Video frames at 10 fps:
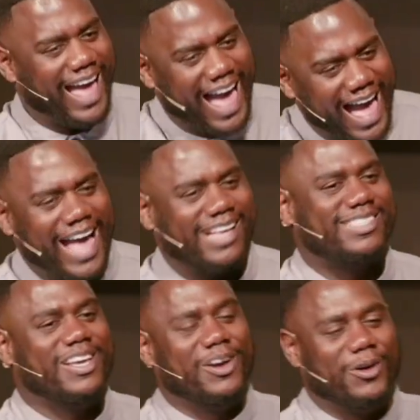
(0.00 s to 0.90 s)

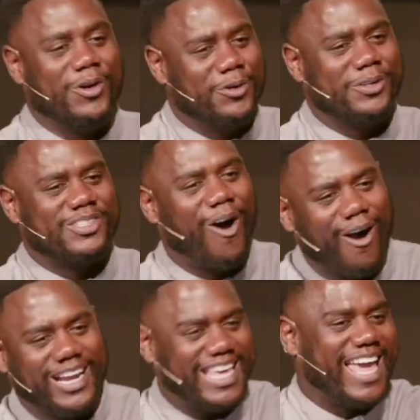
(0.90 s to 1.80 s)
has, whose
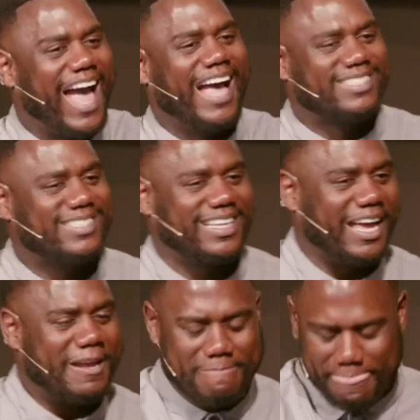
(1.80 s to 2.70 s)
heart he has
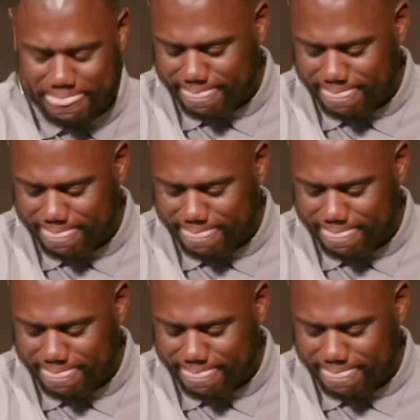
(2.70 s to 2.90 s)
tonight.